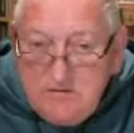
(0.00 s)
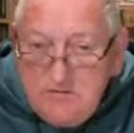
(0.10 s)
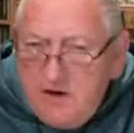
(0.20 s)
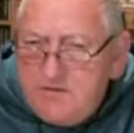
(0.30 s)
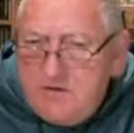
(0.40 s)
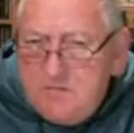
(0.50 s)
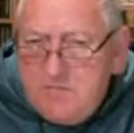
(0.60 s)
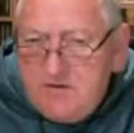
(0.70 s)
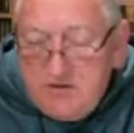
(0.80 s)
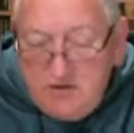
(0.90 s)
Father,
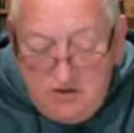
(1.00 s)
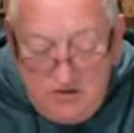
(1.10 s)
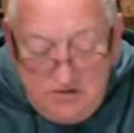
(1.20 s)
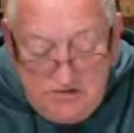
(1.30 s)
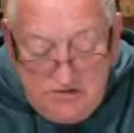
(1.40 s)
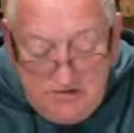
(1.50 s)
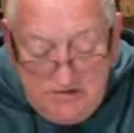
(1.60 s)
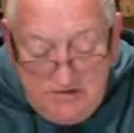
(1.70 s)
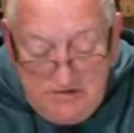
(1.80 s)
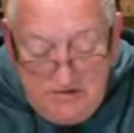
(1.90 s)
Mother God,
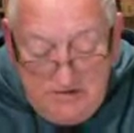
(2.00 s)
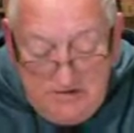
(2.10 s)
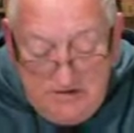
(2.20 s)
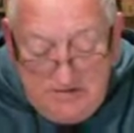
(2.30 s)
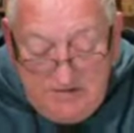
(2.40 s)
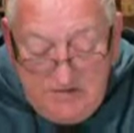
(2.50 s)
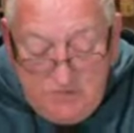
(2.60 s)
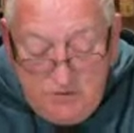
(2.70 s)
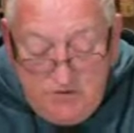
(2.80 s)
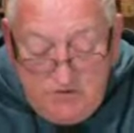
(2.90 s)
let
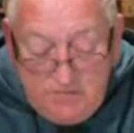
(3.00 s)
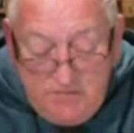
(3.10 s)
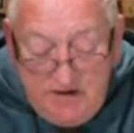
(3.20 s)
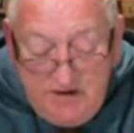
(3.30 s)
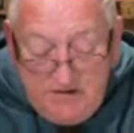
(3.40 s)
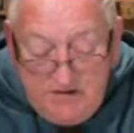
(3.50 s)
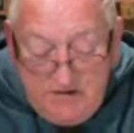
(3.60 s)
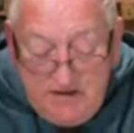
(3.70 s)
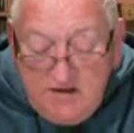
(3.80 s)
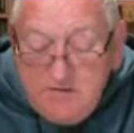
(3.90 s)
these words be heard
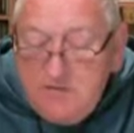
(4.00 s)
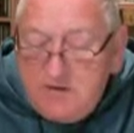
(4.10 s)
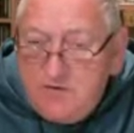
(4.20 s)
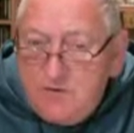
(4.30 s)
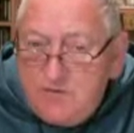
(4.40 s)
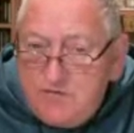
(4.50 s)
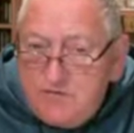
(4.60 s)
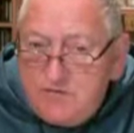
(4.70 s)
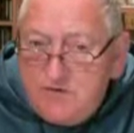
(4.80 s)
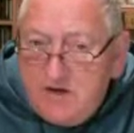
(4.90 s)
again by those
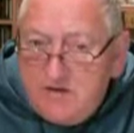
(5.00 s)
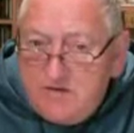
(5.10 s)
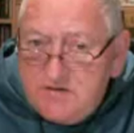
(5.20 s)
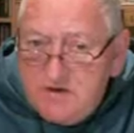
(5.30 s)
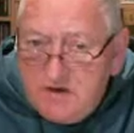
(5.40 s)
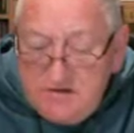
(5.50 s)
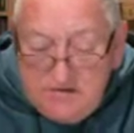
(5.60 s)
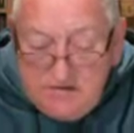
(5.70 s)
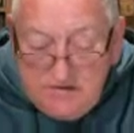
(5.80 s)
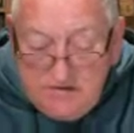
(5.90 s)
who died
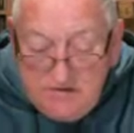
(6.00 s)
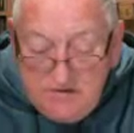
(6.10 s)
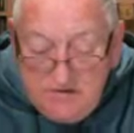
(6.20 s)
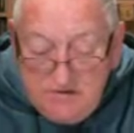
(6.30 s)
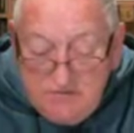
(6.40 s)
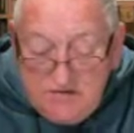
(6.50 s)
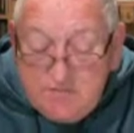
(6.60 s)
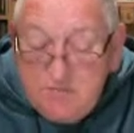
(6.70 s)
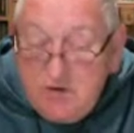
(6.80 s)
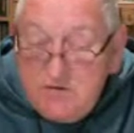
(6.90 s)
tonight.
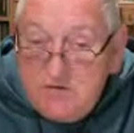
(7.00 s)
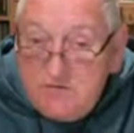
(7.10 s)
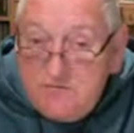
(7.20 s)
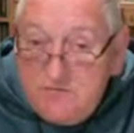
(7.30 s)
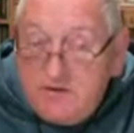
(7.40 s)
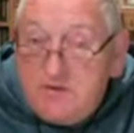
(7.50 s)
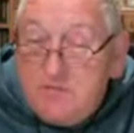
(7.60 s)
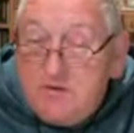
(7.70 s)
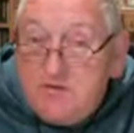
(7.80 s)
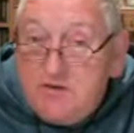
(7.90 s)
Response, Father,
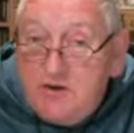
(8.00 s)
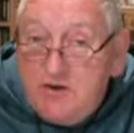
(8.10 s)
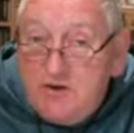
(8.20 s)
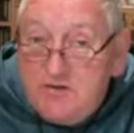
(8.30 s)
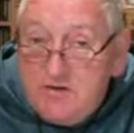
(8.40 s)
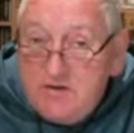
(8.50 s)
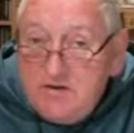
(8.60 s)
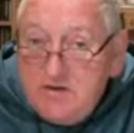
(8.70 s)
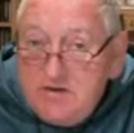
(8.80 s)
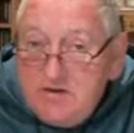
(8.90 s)
Mother God,
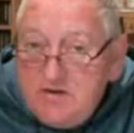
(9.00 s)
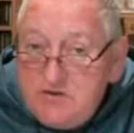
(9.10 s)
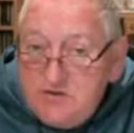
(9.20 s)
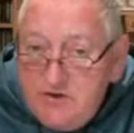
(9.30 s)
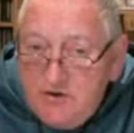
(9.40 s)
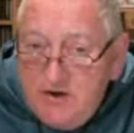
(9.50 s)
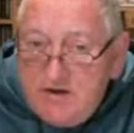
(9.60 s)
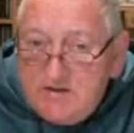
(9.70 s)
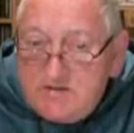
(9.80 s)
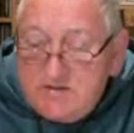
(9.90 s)
into your
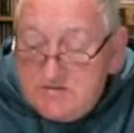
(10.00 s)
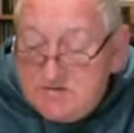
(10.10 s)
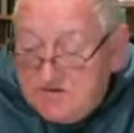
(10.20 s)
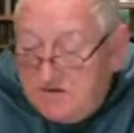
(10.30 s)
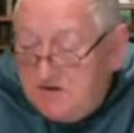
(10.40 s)
hands